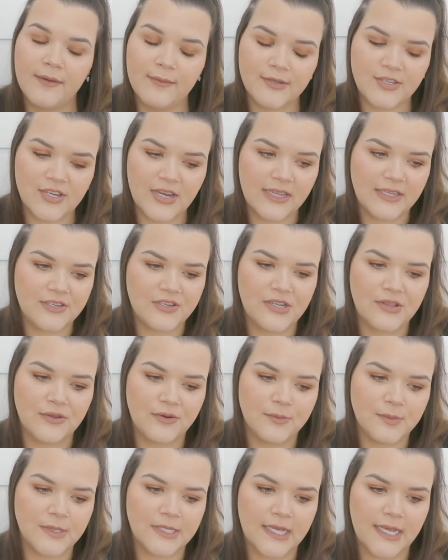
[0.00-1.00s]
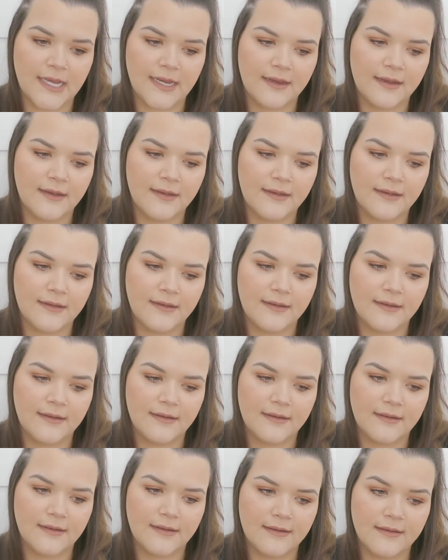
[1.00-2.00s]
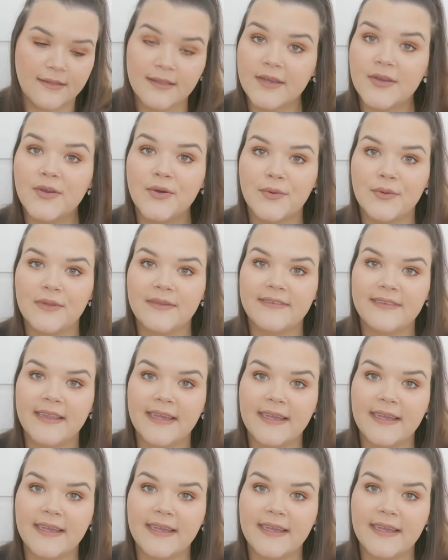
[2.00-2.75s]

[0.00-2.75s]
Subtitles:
which I literally thought was like the coolest